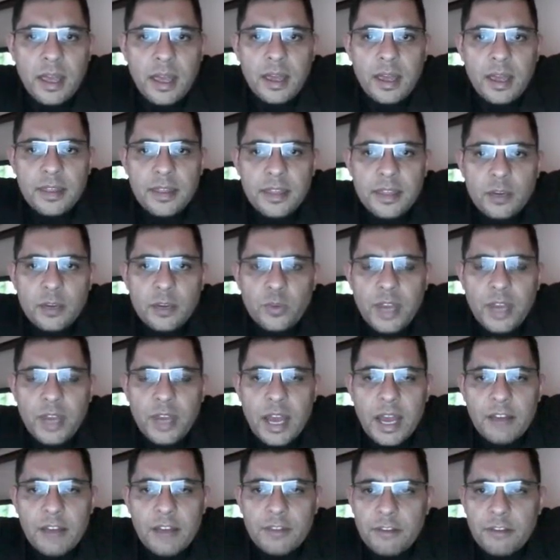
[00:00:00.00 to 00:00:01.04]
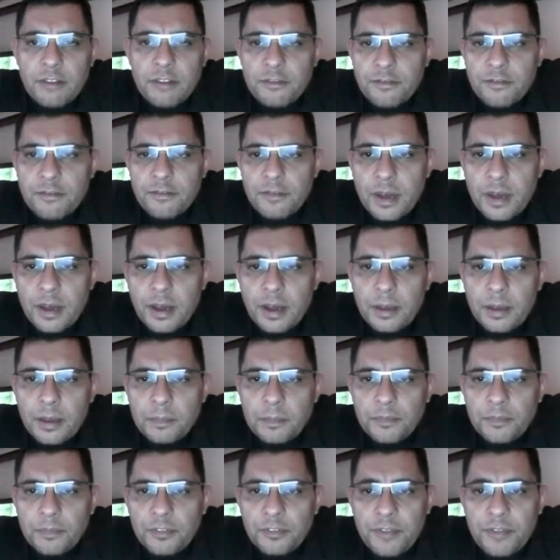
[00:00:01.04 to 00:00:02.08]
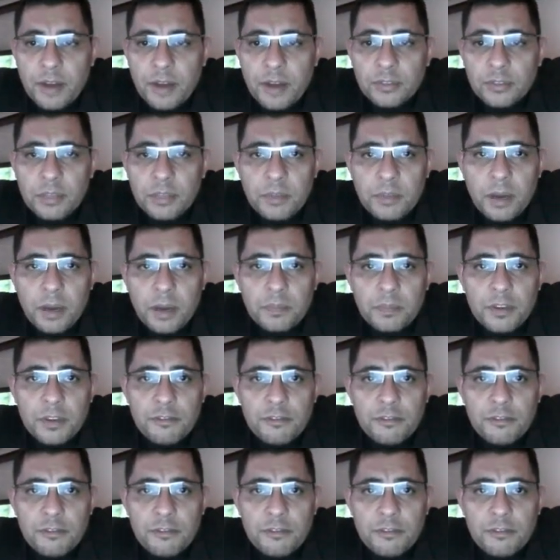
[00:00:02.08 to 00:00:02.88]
and then we have found the puppy.